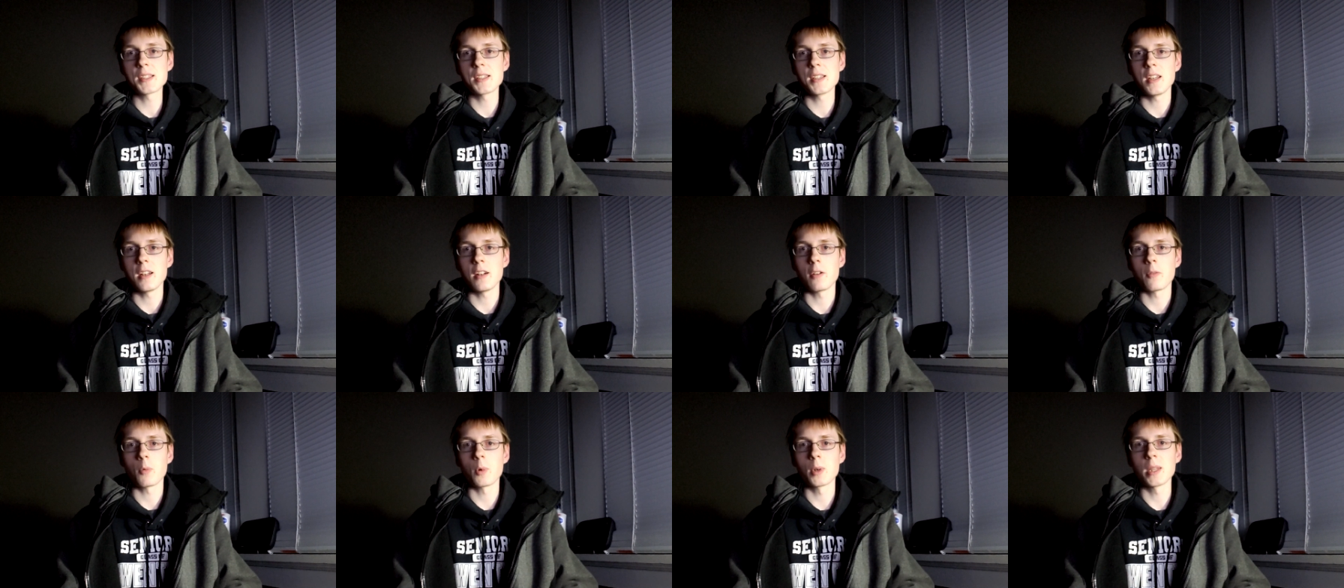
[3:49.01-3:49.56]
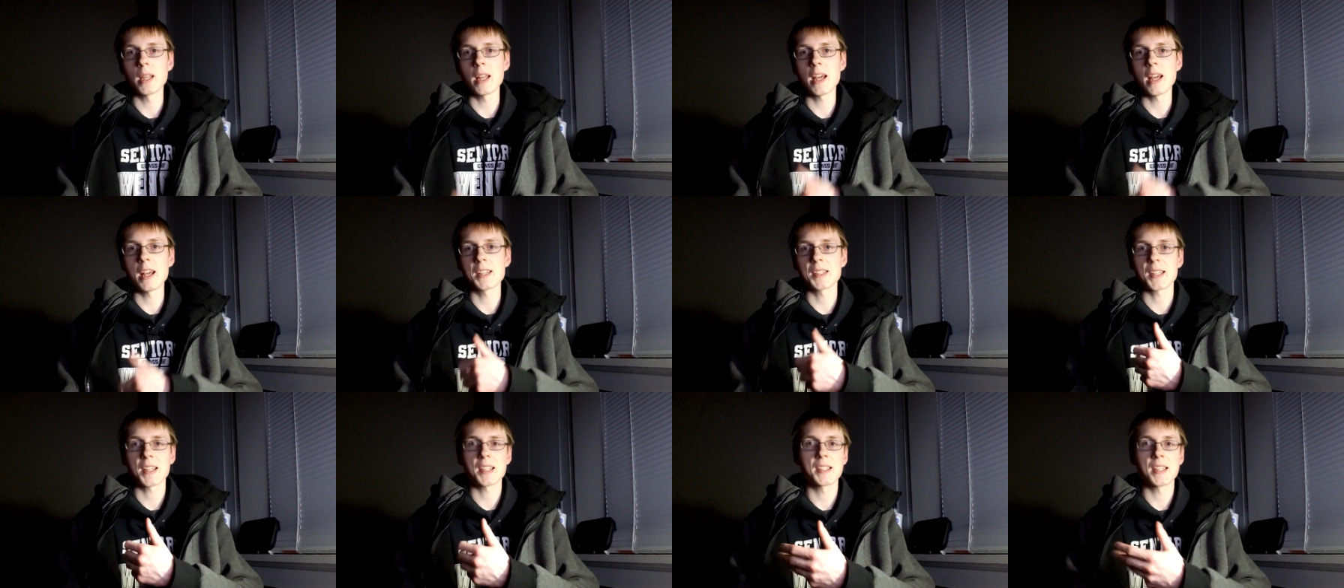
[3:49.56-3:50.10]
You know, one that
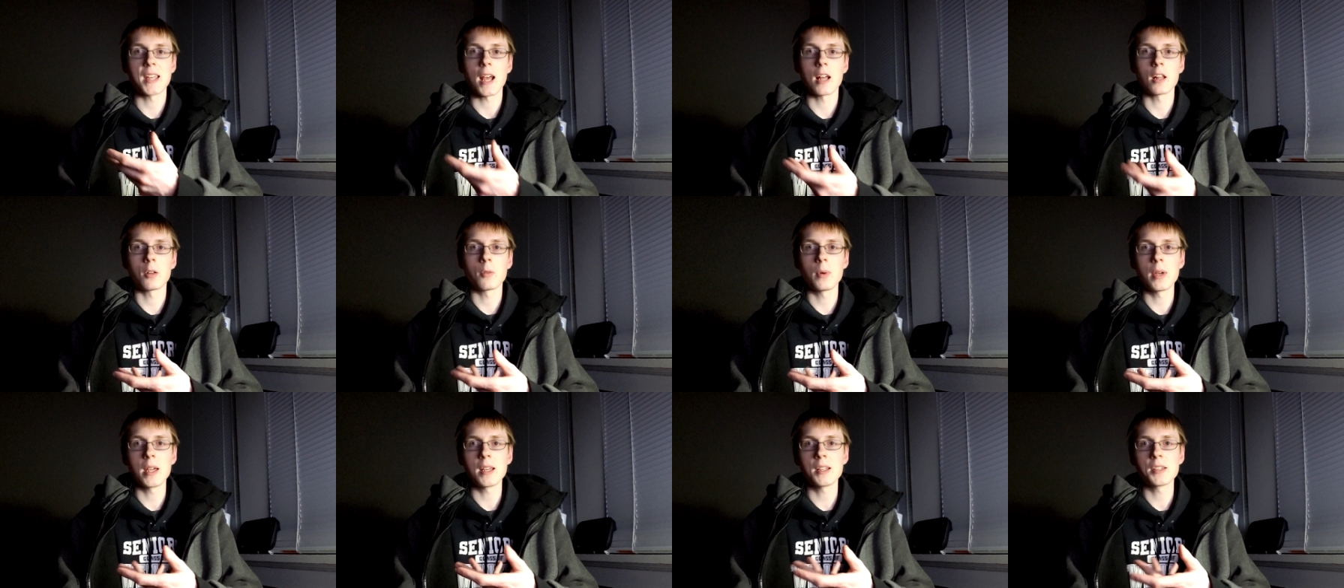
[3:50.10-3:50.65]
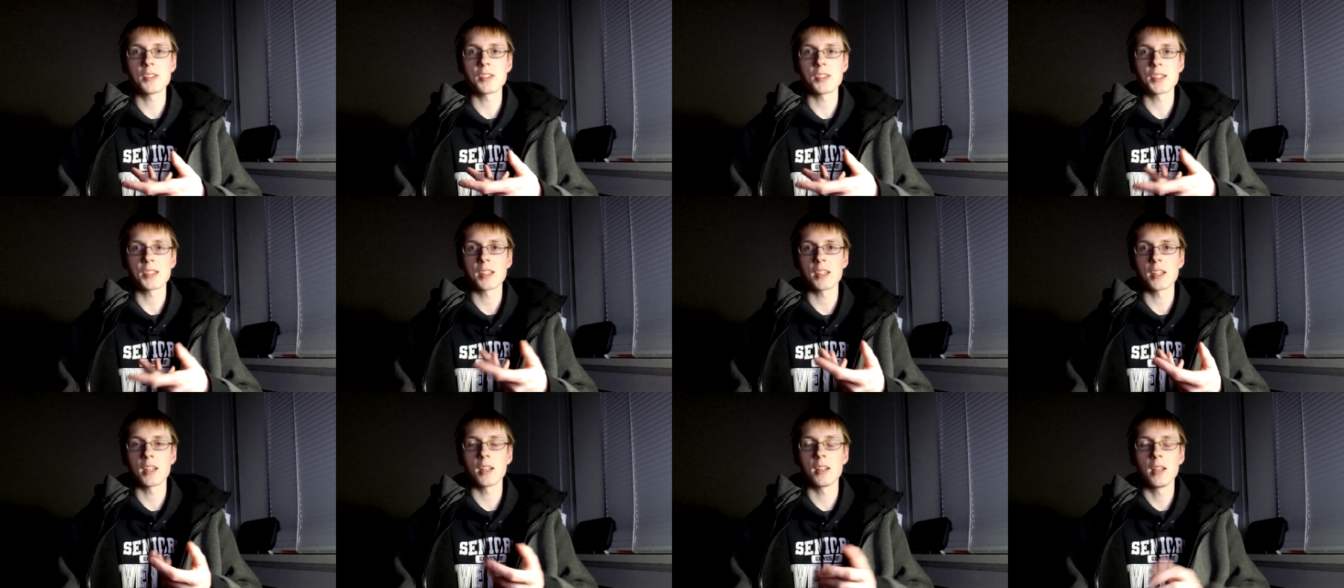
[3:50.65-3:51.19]
has less yellowing, just
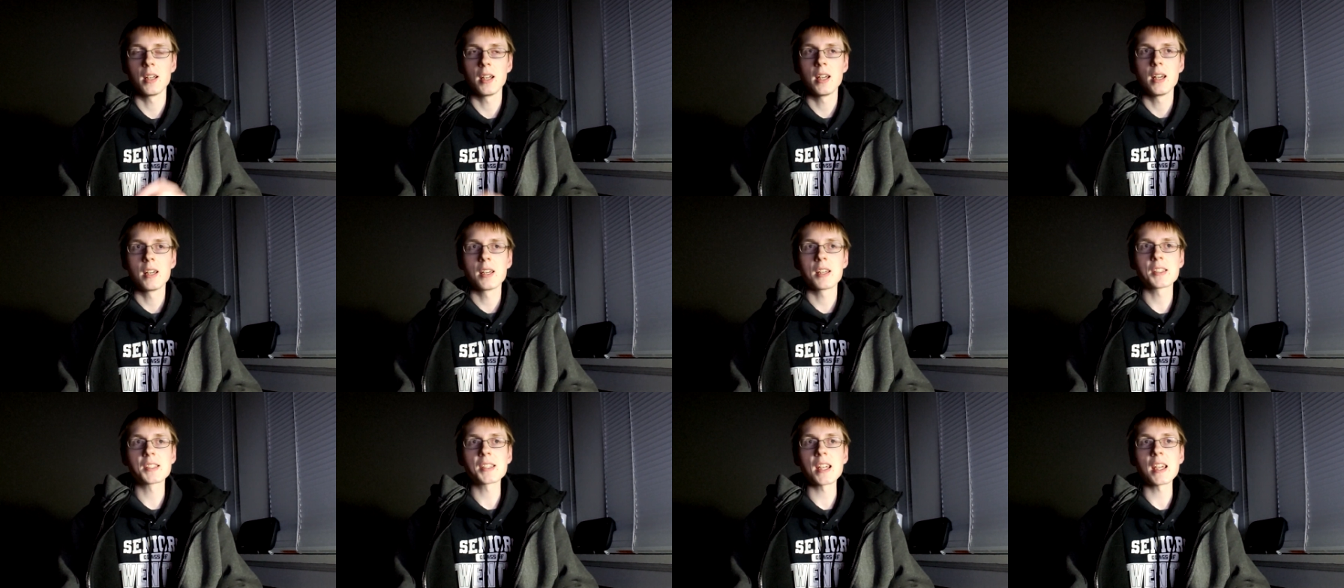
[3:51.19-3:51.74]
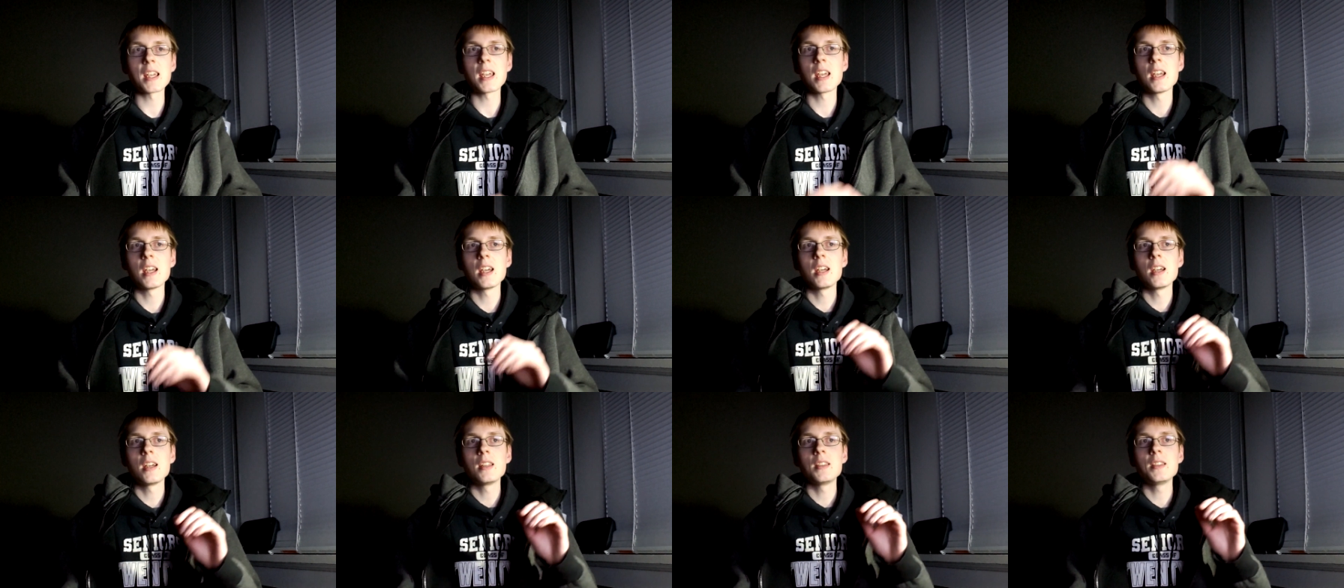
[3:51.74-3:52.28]
to because like
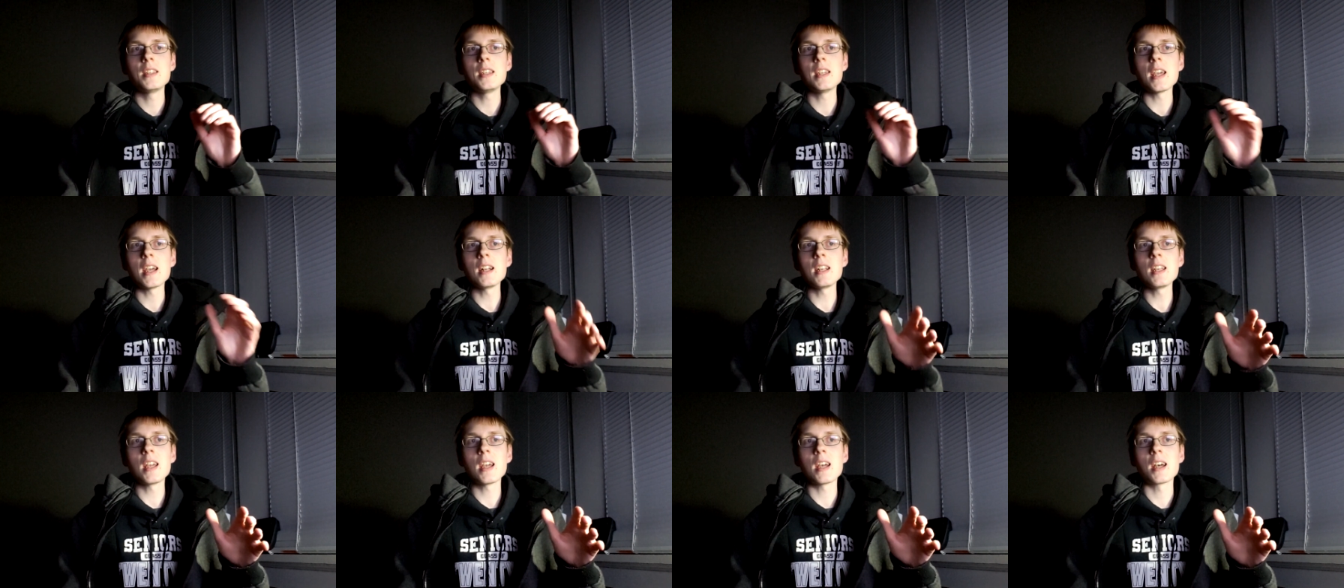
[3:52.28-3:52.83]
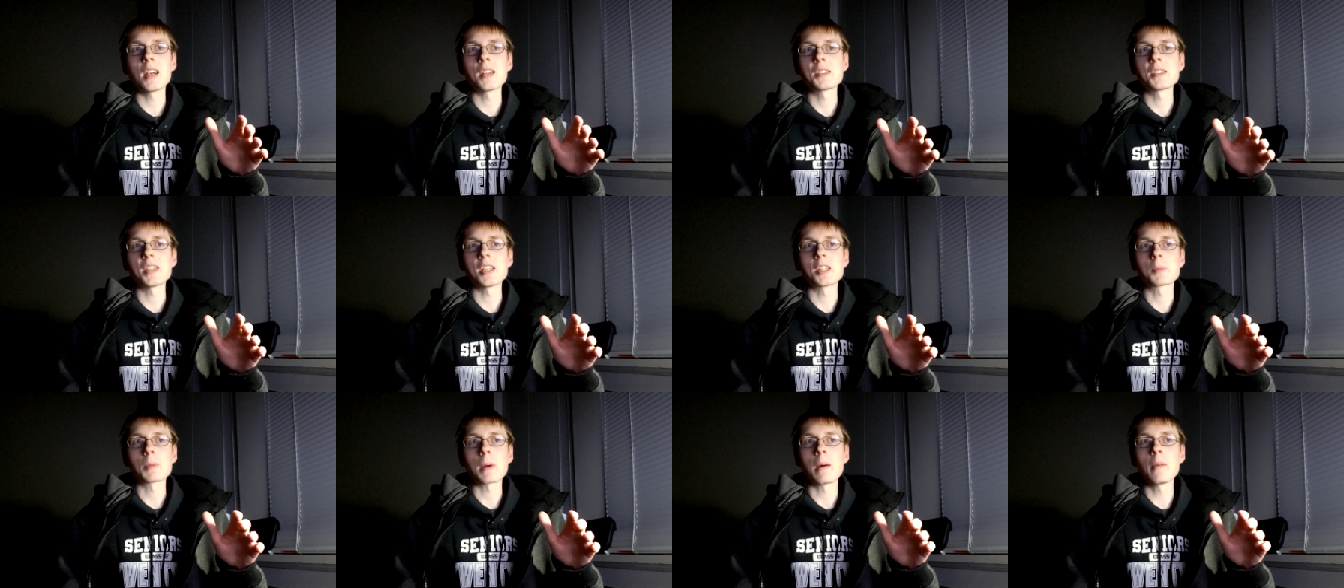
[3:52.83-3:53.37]
the NES
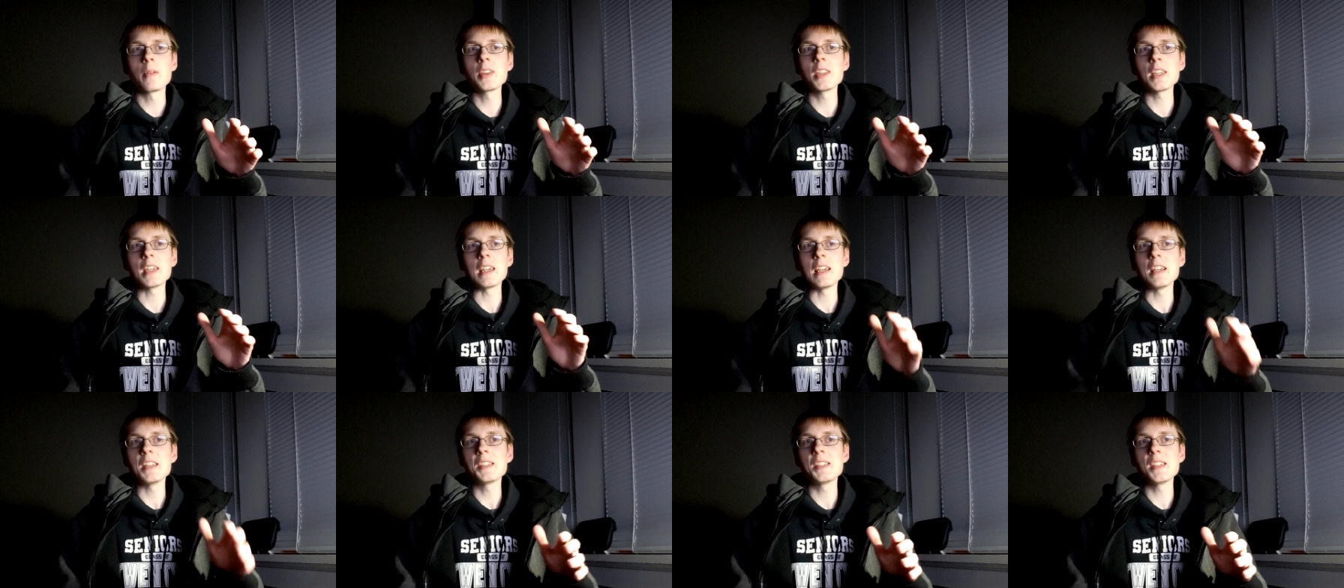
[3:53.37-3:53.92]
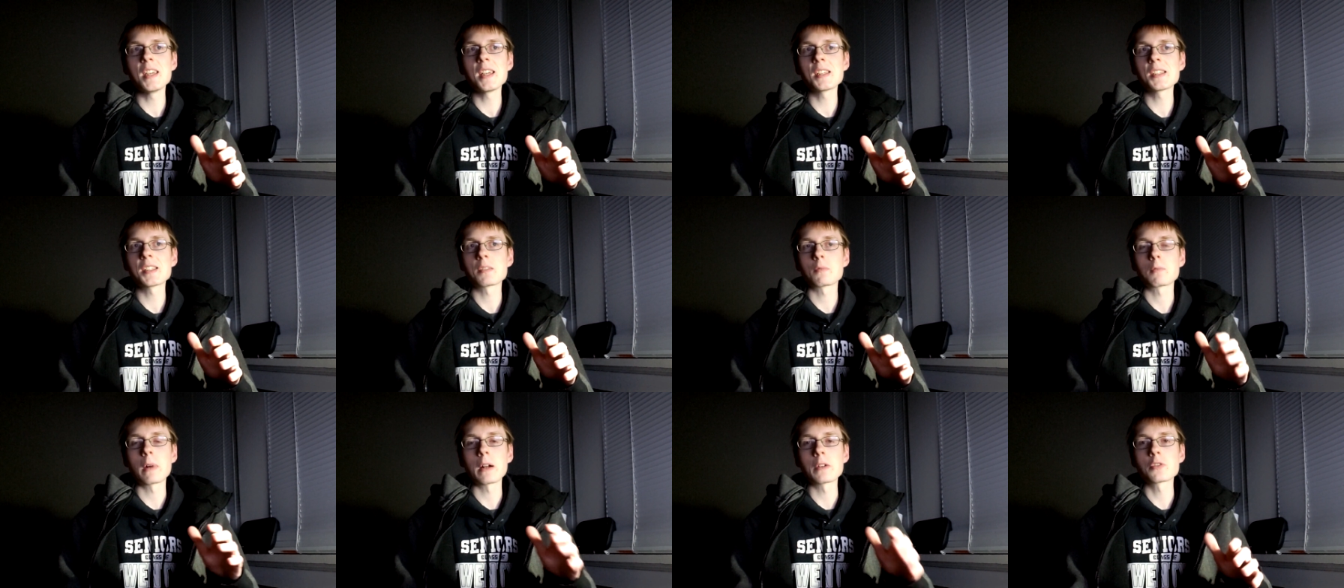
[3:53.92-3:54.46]
is probably the
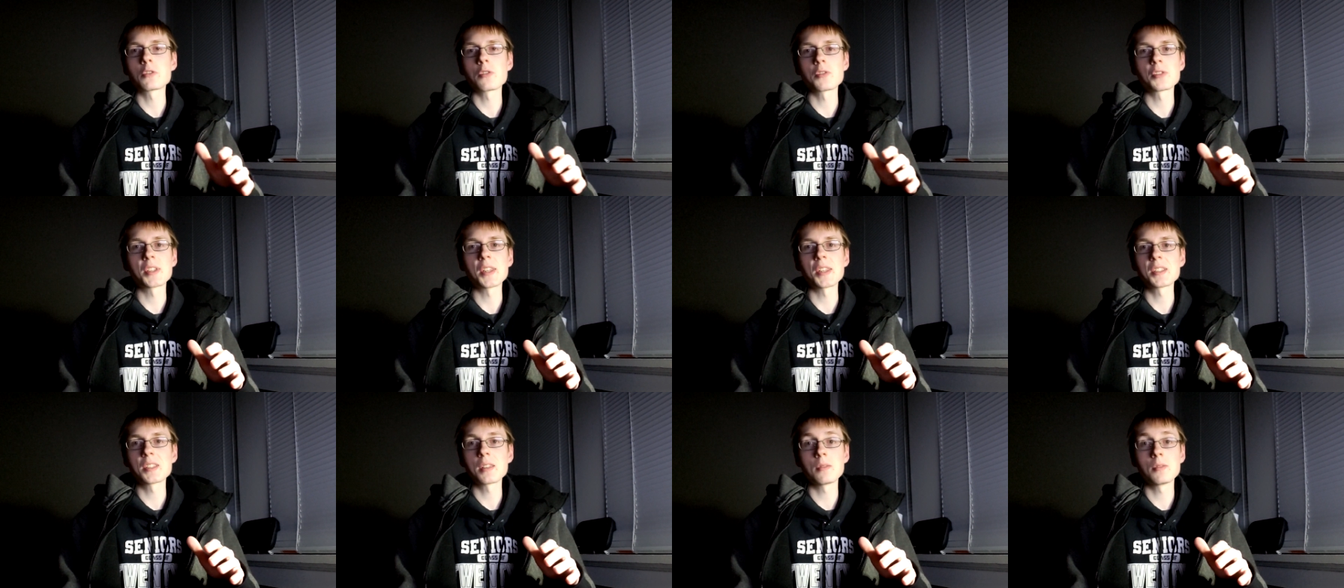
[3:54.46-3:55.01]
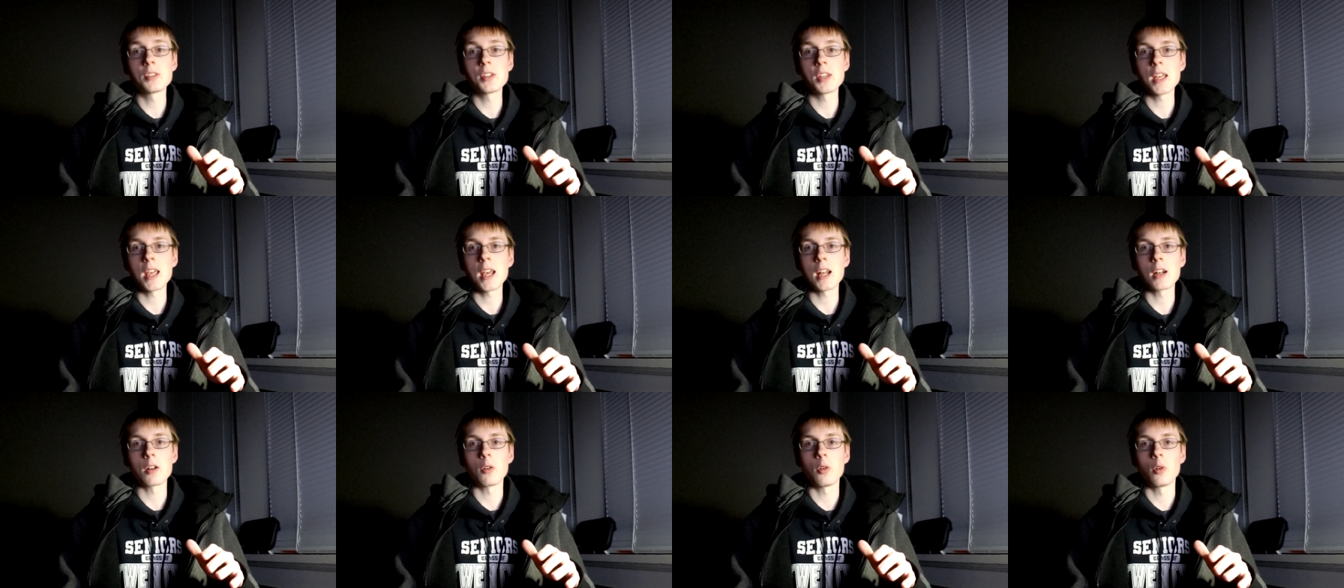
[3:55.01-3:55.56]
easiest retro system to
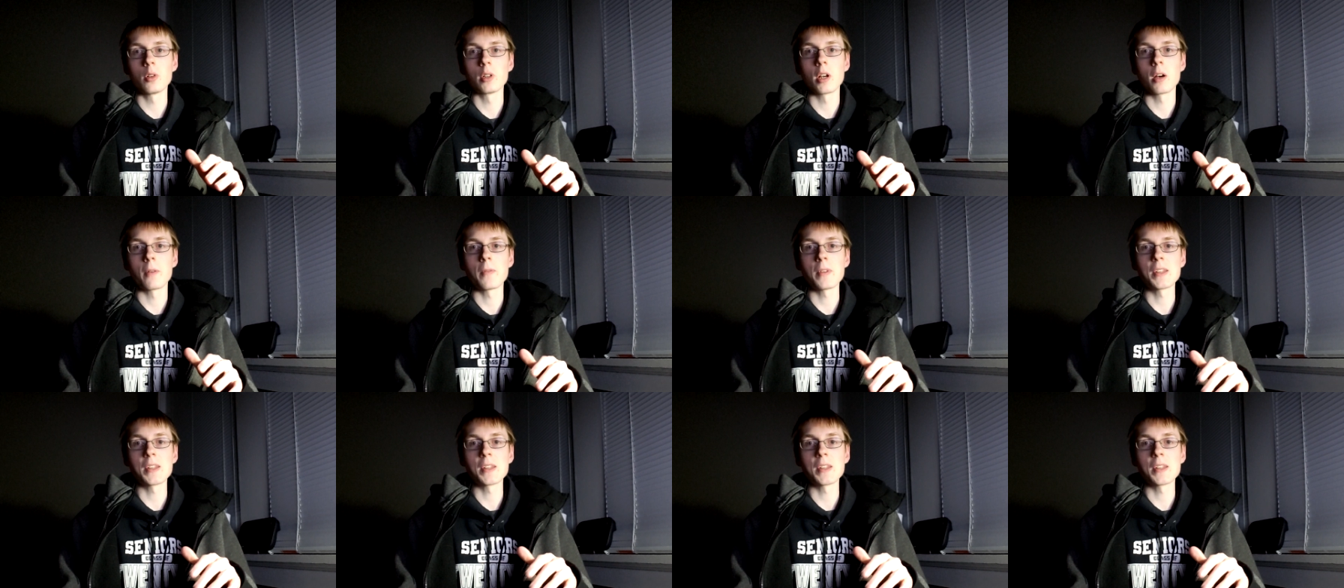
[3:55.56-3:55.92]
get a hold of.